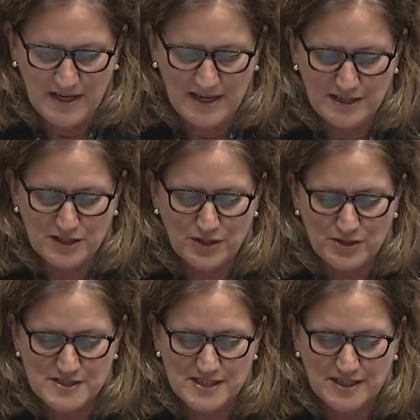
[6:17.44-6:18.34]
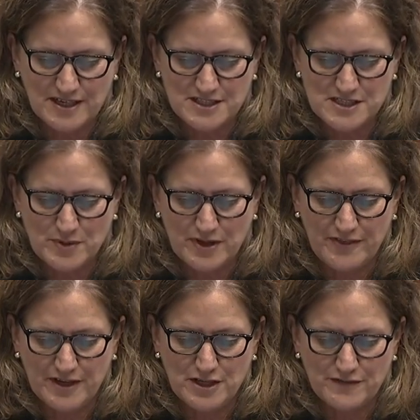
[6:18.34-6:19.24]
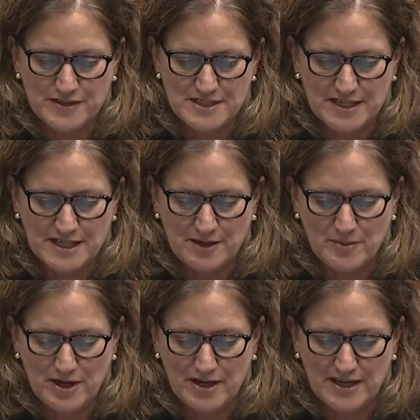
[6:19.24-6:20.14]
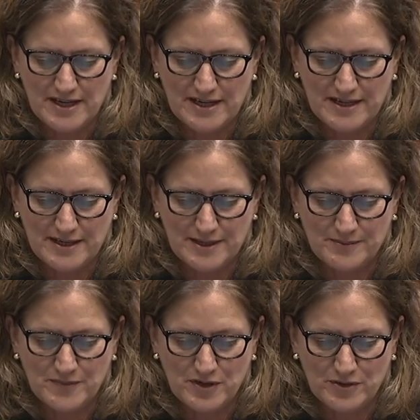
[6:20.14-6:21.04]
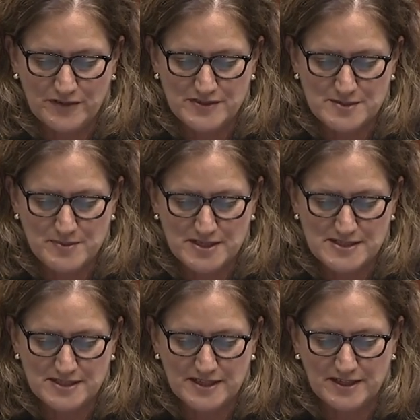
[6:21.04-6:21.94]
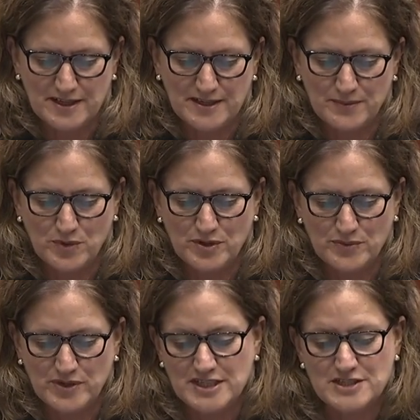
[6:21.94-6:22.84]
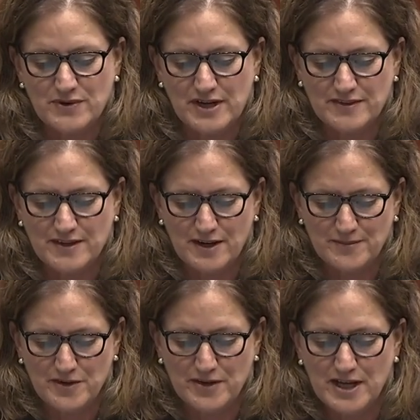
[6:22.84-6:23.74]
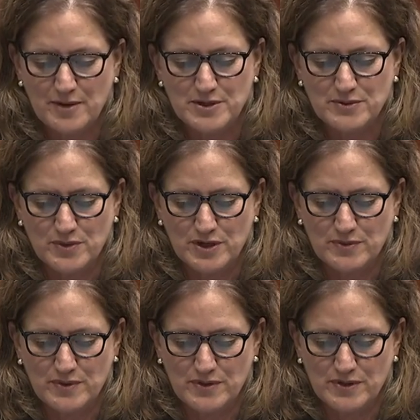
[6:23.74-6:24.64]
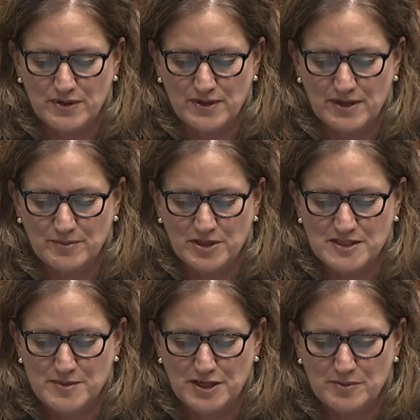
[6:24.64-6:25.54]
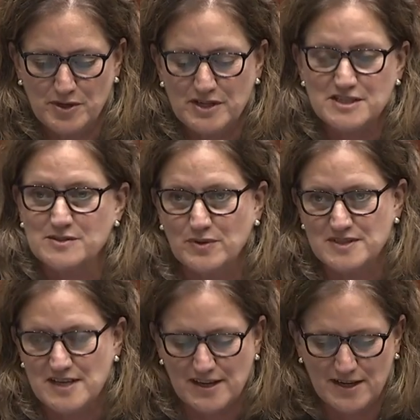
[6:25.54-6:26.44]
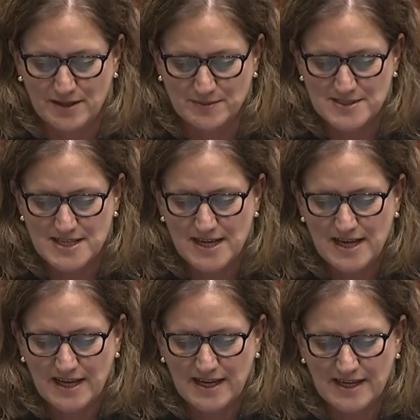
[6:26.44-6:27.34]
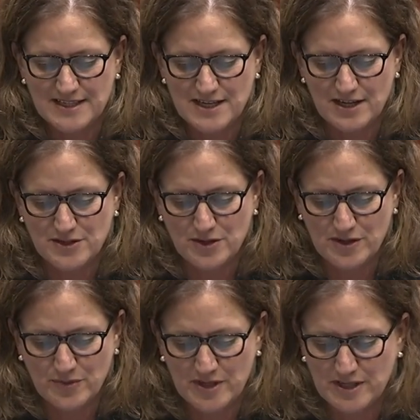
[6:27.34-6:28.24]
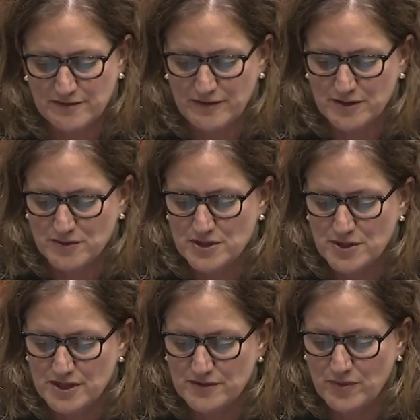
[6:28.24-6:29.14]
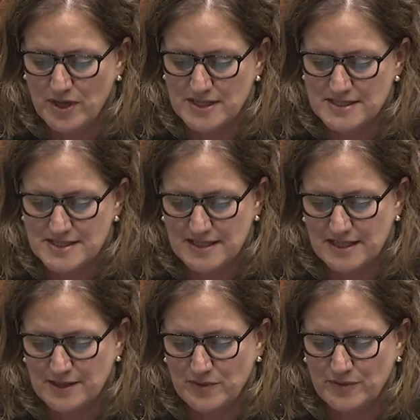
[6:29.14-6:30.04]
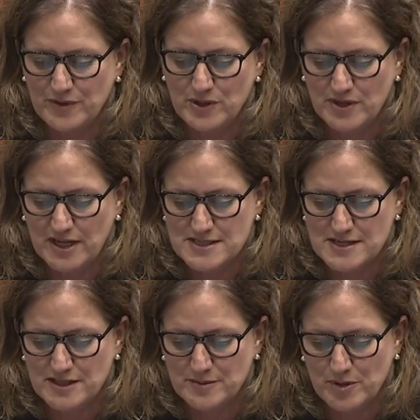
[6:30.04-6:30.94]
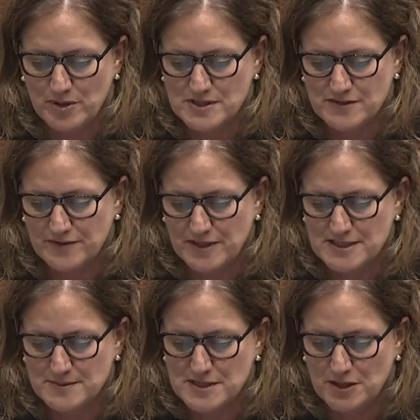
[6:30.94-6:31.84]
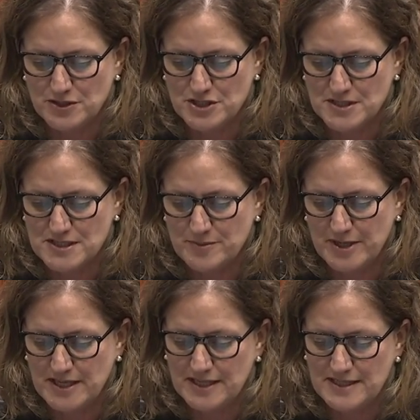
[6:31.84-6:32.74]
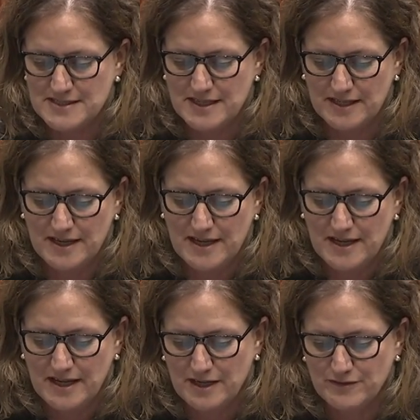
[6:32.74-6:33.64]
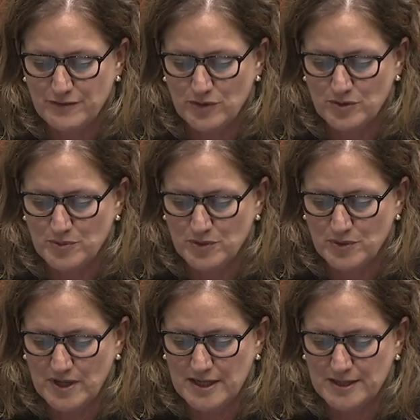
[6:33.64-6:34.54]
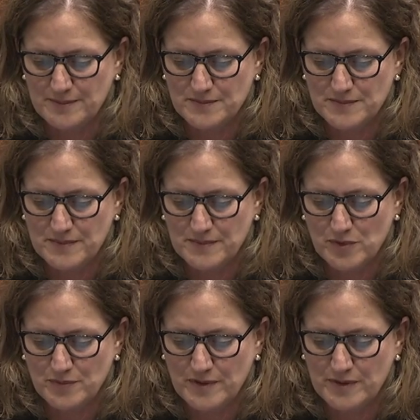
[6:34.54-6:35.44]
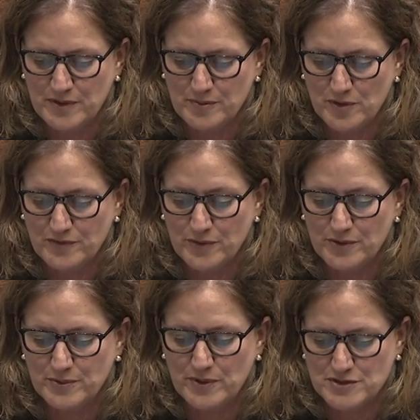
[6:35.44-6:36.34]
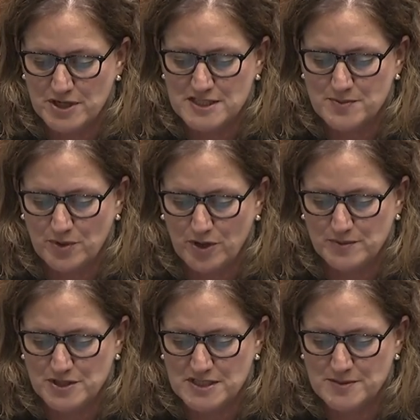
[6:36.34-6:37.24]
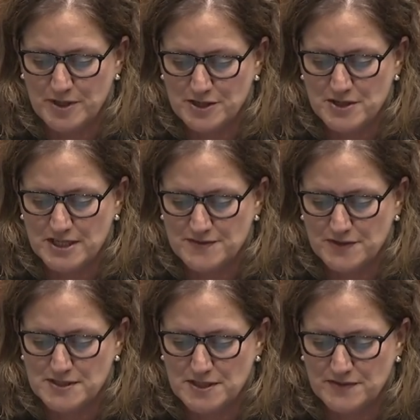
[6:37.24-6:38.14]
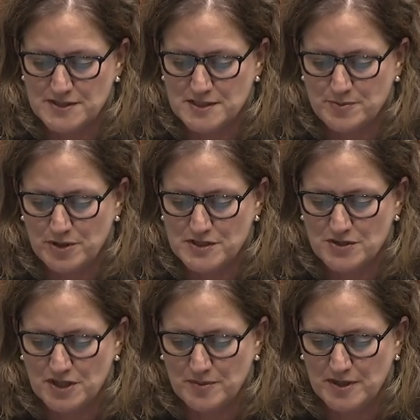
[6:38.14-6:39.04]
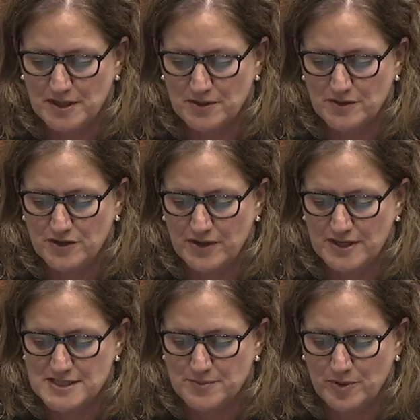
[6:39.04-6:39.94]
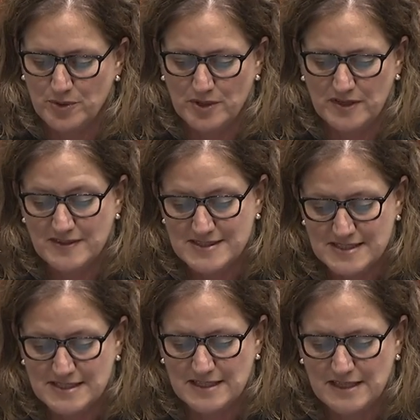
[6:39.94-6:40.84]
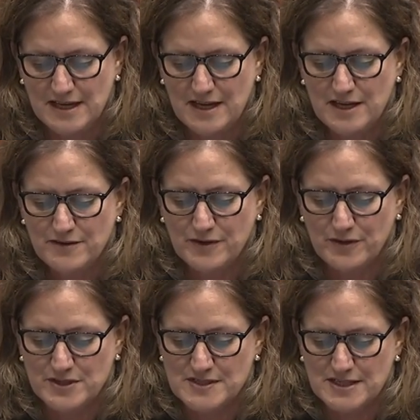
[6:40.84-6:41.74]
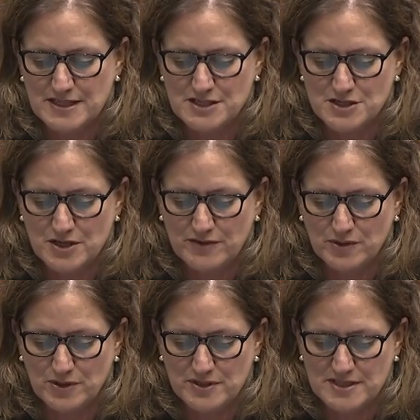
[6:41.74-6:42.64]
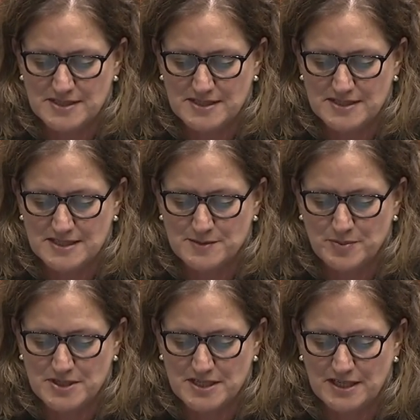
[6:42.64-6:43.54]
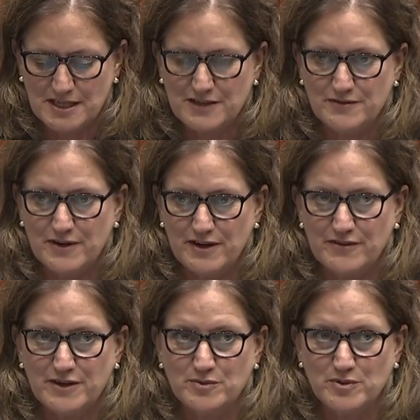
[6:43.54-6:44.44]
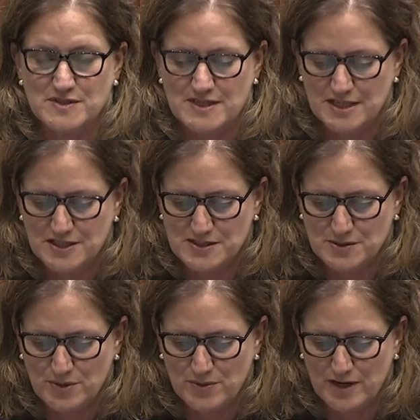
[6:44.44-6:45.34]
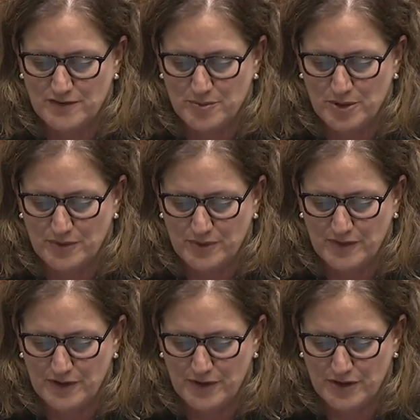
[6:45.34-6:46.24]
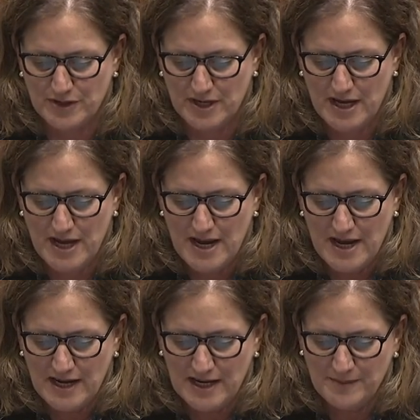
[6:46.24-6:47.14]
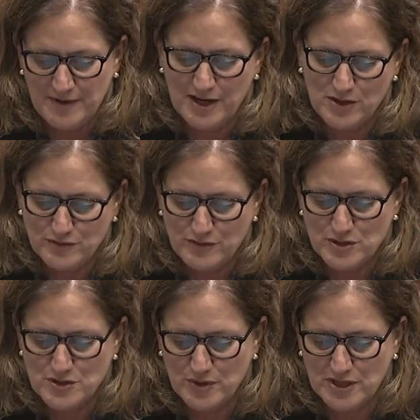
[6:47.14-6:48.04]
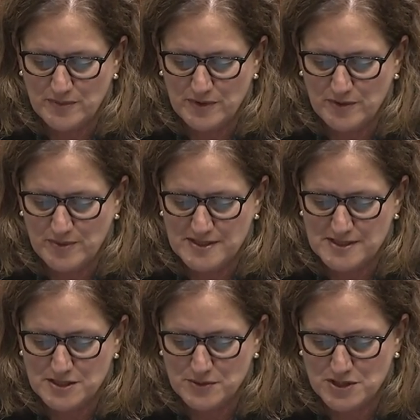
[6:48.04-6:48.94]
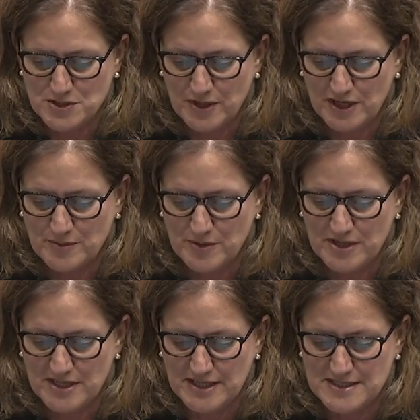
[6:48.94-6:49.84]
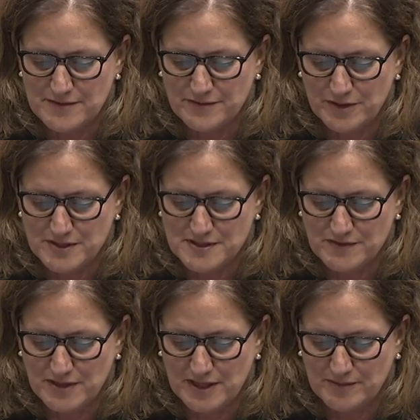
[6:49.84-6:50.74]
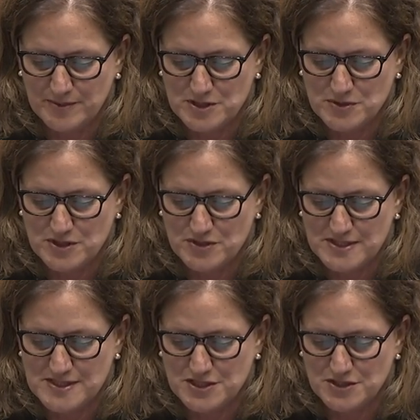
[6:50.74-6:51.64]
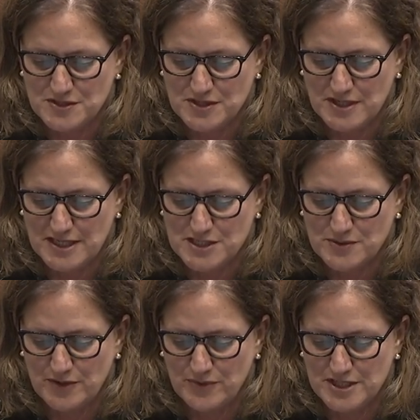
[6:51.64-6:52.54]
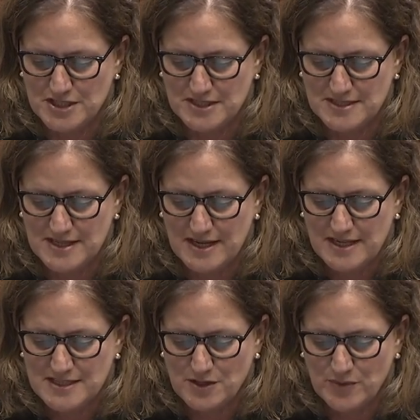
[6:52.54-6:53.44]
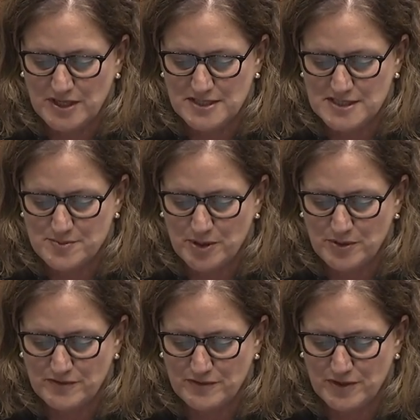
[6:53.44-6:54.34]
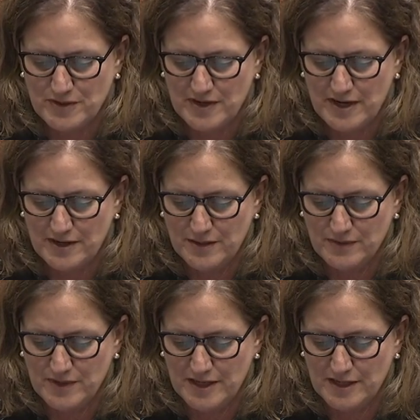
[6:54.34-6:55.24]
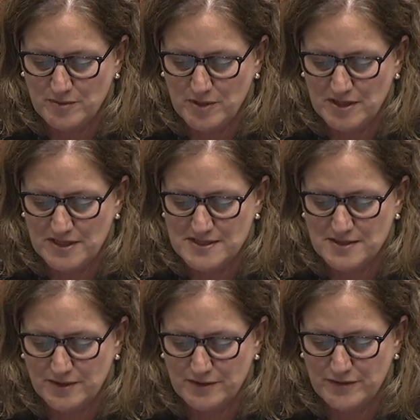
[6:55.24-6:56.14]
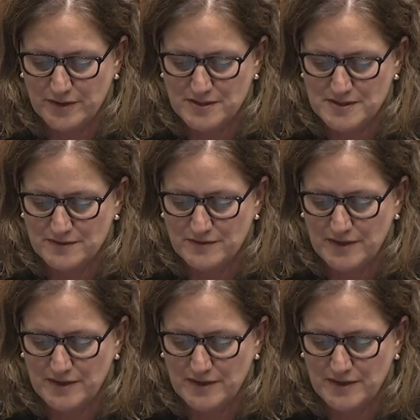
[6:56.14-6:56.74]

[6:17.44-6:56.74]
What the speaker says: In closing, I just want to thank you for taking my grievance, Minister, and I want to reiterate that I'm very happy to work with you because my community just wants outcomes, and I know that we can find alternative ways if we look outside the box to find some solutions to make it easier and affordable, with more affordable transport options, better transfer services, post-treatment and on-the-ground support in the city for those that need to travel long distances, particularly for our vulnerable seniors who arrive in Perth on their own. And I look forward to working with you, Minister, to ensure our community gets the focus of your government to address issues unique to our regions so we can dispel the view that our health in our community is not the focus